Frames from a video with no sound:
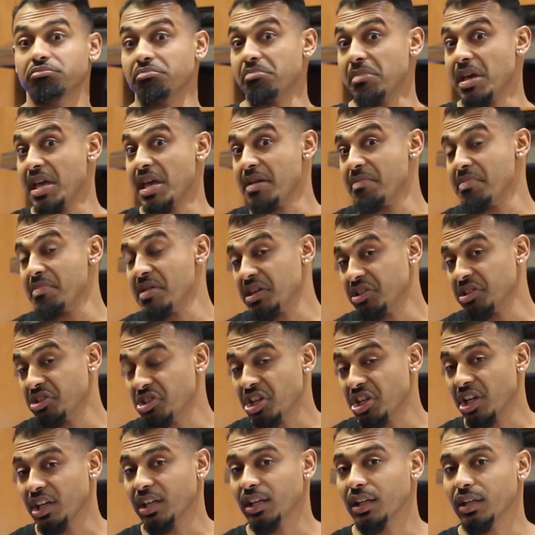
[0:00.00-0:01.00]
maybe a
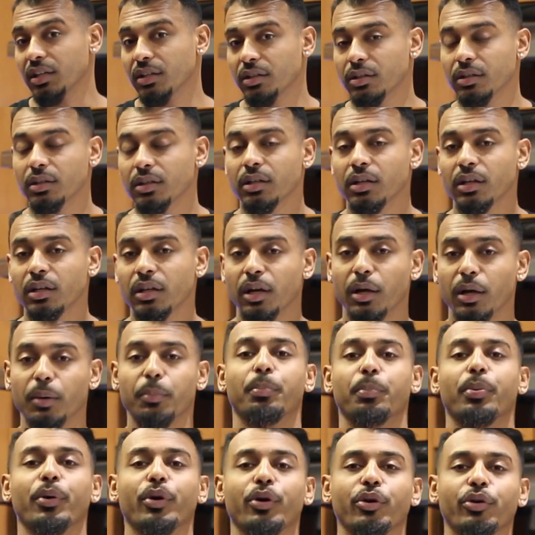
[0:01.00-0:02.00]
chicken,
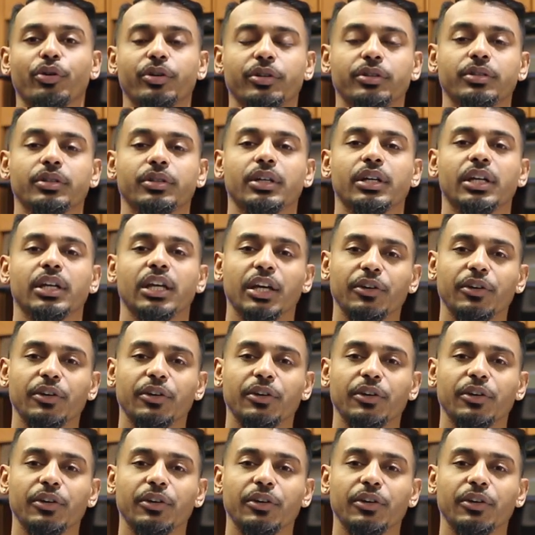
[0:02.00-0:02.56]
a bird.